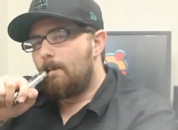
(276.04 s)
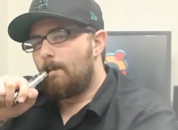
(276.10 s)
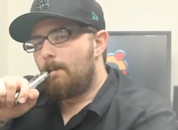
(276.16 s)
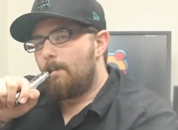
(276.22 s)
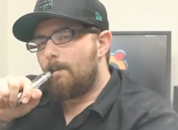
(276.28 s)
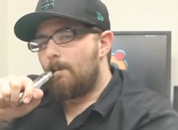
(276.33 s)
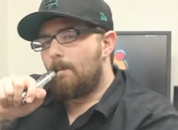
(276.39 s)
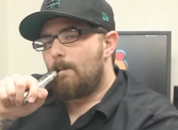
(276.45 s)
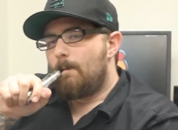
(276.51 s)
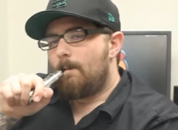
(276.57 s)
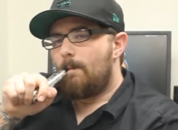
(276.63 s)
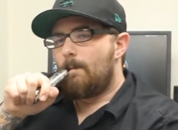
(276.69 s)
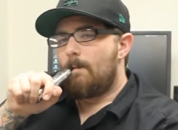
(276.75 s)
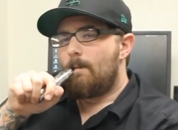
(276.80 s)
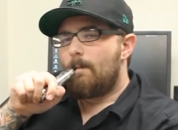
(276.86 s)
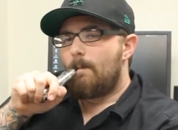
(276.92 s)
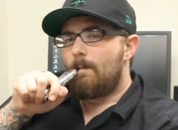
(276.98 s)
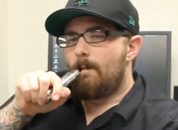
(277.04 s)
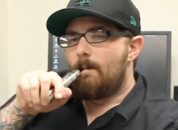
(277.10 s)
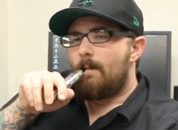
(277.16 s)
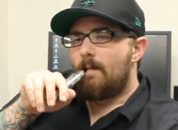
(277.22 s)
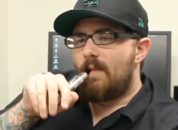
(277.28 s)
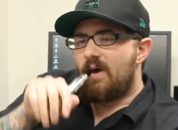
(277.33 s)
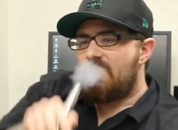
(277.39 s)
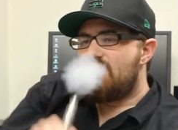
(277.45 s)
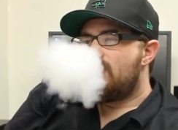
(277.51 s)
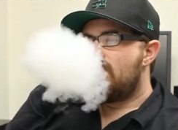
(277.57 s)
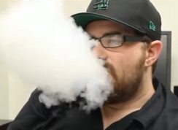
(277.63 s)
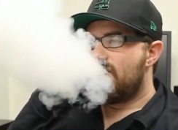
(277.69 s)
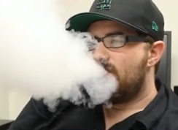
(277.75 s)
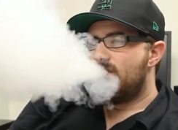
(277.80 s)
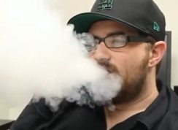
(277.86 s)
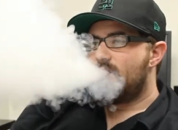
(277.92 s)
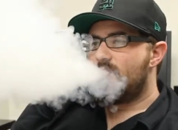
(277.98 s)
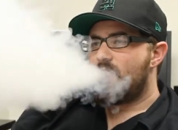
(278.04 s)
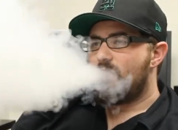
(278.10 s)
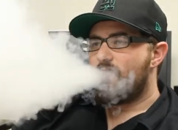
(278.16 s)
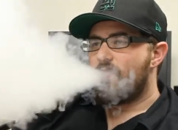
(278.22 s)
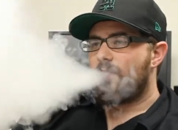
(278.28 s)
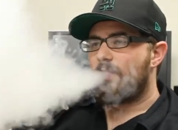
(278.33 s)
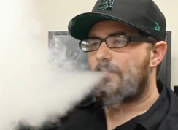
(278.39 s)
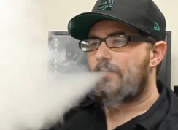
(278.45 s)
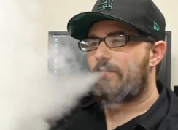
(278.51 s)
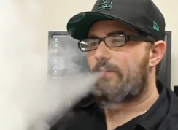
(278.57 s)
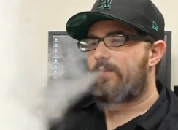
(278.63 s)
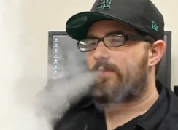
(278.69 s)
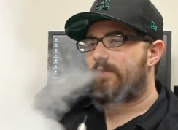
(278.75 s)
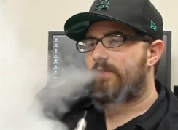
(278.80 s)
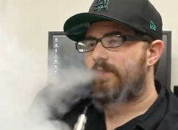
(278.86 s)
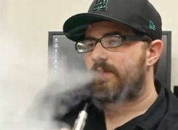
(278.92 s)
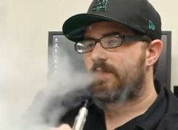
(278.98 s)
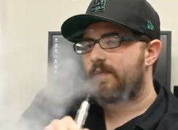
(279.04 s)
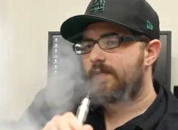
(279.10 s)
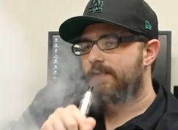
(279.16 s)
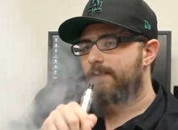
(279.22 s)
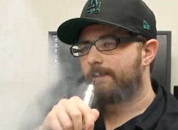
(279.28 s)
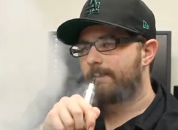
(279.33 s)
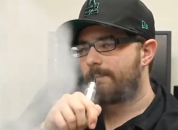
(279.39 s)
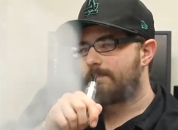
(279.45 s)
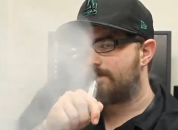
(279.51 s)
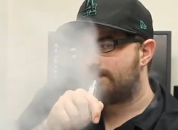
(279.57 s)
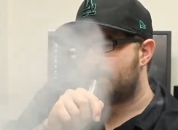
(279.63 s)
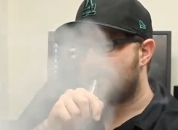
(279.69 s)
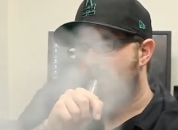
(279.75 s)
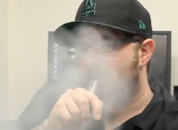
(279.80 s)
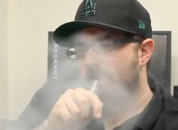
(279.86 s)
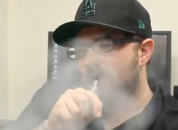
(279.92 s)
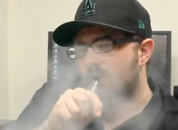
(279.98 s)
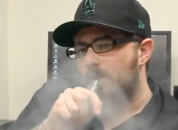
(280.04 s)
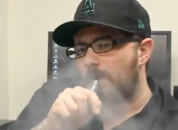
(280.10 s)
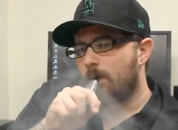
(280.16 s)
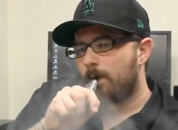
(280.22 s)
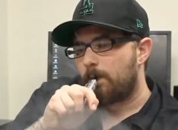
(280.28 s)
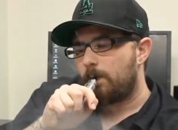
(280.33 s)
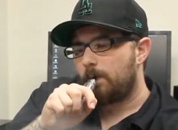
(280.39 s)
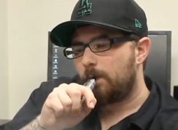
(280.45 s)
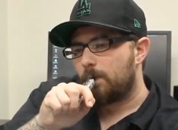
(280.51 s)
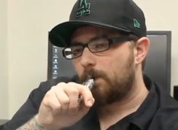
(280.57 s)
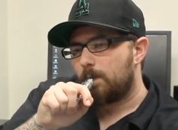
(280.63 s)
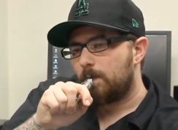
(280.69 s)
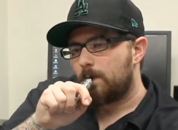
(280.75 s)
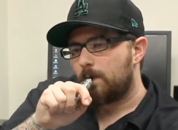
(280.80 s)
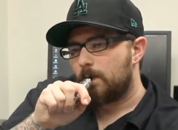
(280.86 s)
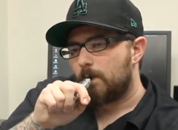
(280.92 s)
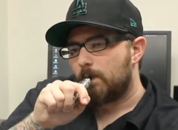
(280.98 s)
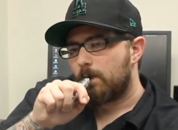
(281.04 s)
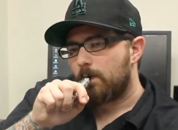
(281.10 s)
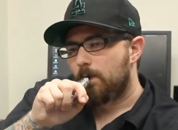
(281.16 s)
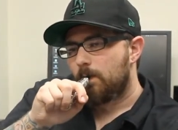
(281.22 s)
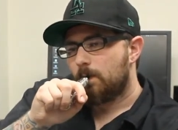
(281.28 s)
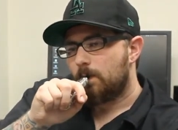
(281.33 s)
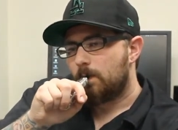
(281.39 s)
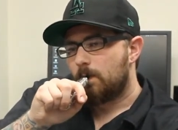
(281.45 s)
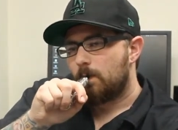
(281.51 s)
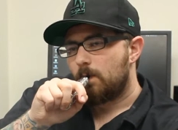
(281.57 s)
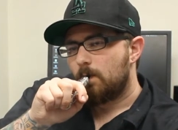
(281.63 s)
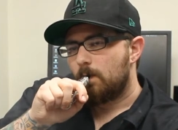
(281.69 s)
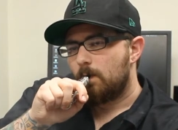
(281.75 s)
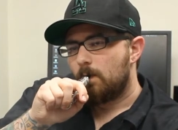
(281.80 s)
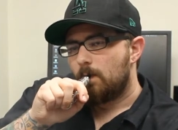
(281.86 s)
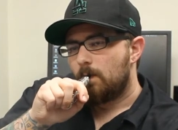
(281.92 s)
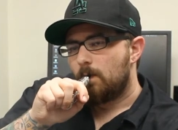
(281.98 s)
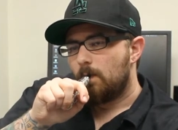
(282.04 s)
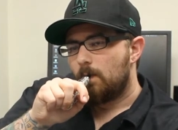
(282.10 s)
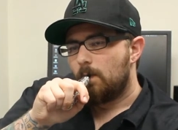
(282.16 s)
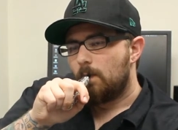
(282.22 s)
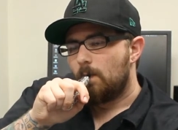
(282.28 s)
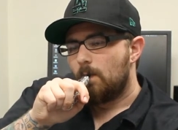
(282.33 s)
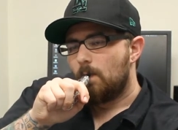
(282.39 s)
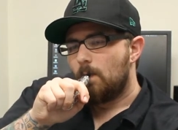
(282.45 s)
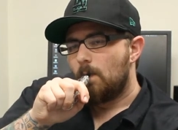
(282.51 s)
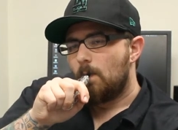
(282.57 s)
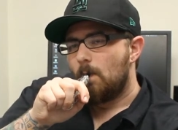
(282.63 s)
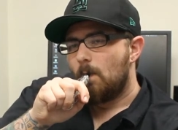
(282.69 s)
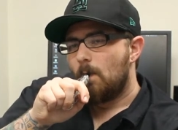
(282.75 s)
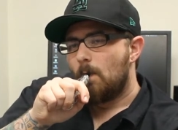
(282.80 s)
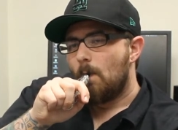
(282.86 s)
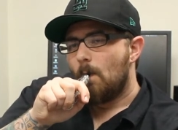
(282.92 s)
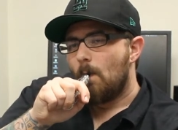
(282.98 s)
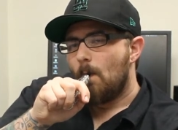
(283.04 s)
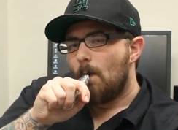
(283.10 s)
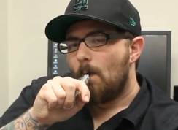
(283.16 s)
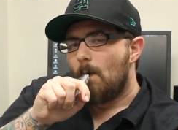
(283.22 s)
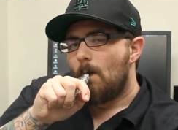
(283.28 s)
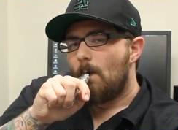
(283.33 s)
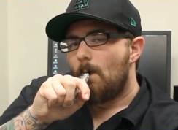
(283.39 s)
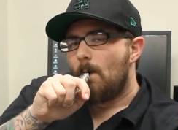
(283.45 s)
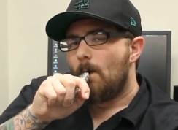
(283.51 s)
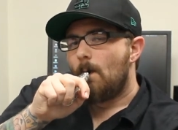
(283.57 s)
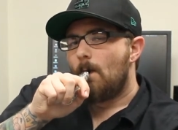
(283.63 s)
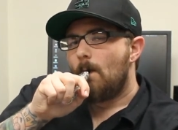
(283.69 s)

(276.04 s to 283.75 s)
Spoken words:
Nobody speaks.